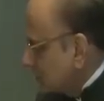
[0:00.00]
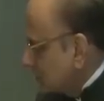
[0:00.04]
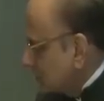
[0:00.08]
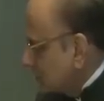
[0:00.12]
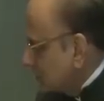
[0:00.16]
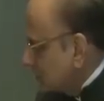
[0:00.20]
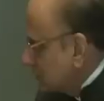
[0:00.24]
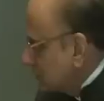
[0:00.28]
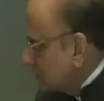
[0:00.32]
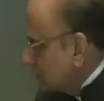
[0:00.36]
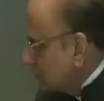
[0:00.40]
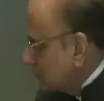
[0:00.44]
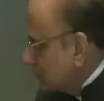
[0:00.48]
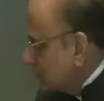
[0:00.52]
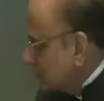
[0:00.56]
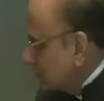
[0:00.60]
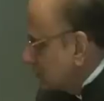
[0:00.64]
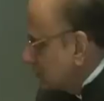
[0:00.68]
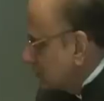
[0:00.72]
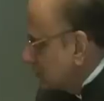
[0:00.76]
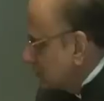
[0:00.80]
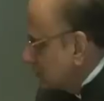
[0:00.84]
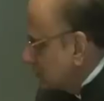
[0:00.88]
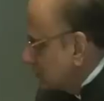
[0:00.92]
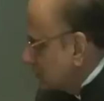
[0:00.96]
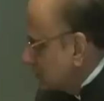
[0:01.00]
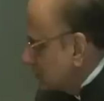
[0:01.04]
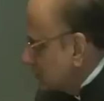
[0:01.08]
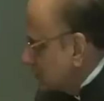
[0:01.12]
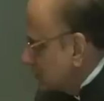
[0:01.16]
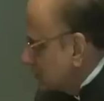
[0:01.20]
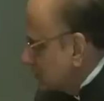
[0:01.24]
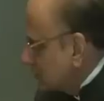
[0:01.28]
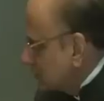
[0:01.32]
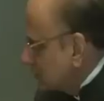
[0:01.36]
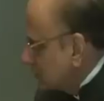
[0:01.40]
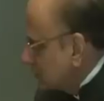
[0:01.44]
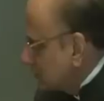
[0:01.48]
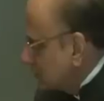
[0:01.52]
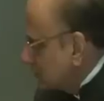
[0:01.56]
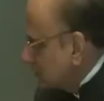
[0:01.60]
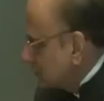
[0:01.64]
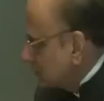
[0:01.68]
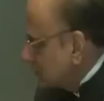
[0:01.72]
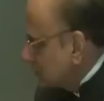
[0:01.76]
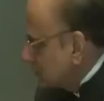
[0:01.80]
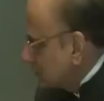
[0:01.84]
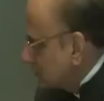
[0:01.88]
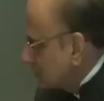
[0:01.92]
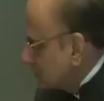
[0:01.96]

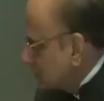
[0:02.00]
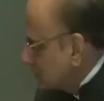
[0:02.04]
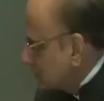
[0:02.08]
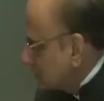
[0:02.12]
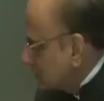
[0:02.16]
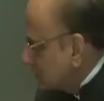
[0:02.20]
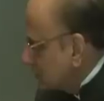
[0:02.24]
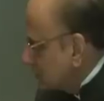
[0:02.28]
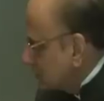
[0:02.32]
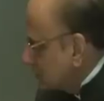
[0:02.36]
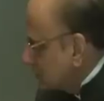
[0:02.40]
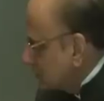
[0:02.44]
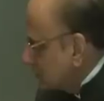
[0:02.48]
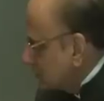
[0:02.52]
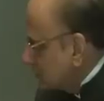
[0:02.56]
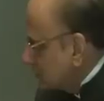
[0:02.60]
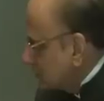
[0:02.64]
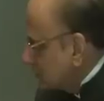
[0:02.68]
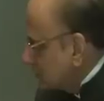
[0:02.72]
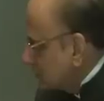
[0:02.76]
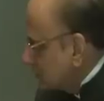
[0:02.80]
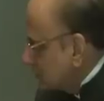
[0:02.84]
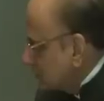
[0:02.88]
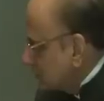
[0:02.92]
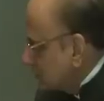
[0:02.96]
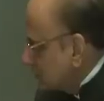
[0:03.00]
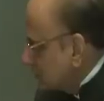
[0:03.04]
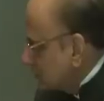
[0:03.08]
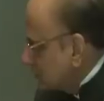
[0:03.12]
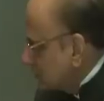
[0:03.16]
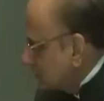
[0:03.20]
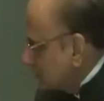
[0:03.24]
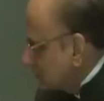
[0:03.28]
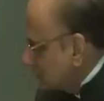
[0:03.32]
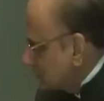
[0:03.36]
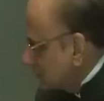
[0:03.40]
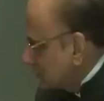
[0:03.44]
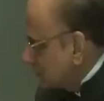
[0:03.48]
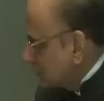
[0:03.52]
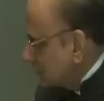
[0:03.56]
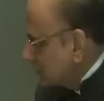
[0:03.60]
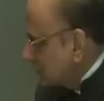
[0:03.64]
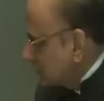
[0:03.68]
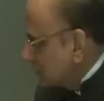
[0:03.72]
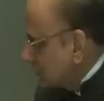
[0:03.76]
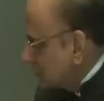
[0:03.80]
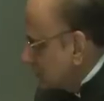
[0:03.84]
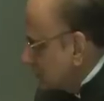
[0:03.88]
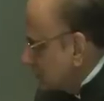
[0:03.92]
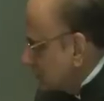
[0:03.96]

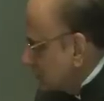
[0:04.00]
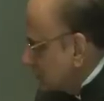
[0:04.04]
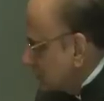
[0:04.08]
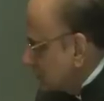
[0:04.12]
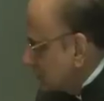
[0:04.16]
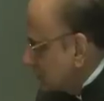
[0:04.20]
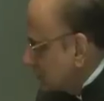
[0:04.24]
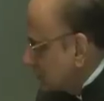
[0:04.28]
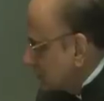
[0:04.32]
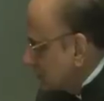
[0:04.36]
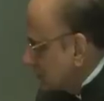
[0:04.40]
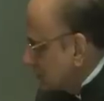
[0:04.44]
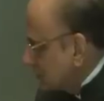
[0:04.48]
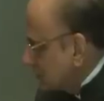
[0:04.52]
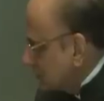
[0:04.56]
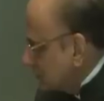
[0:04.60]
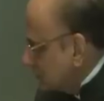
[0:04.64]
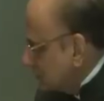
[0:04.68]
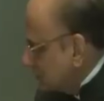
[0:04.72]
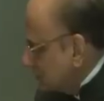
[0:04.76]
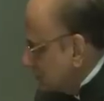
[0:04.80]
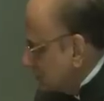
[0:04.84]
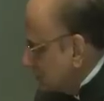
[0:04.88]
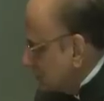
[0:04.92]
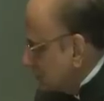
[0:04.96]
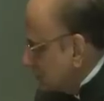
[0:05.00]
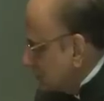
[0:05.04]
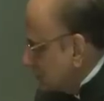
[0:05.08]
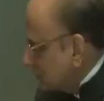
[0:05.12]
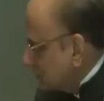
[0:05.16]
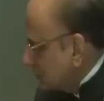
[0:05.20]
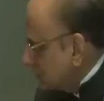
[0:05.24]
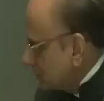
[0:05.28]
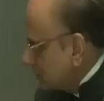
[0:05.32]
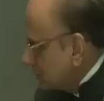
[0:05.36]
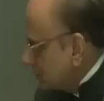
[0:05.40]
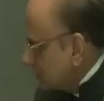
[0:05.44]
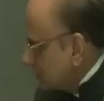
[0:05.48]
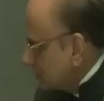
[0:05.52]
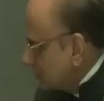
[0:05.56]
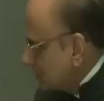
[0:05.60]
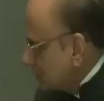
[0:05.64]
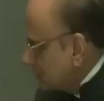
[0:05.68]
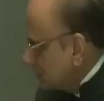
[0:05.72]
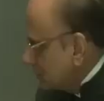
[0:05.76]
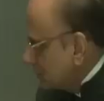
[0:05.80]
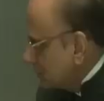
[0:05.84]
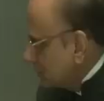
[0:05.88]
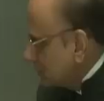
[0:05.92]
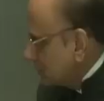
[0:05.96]

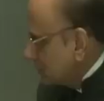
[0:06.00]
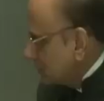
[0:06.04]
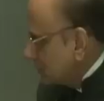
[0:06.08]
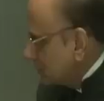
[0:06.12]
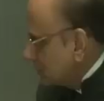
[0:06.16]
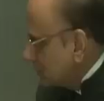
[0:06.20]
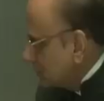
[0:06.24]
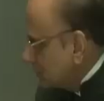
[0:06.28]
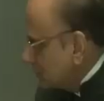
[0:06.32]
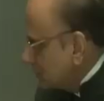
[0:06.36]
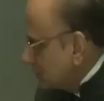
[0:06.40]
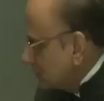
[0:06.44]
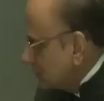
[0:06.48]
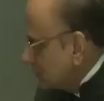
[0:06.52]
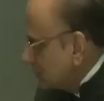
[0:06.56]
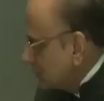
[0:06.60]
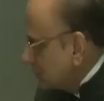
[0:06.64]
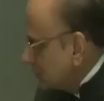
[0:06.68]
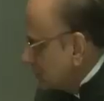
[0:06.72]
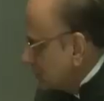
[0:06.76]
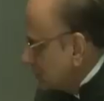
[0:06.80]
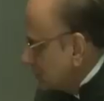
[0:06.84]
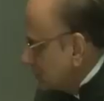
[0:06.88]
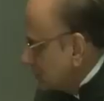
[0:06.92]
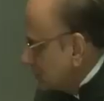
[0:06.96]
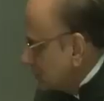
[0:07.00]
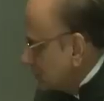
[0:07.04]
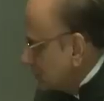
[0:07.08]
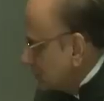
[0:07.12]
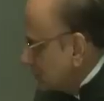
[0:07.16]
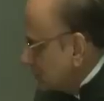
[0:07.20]
This person isn't speaking.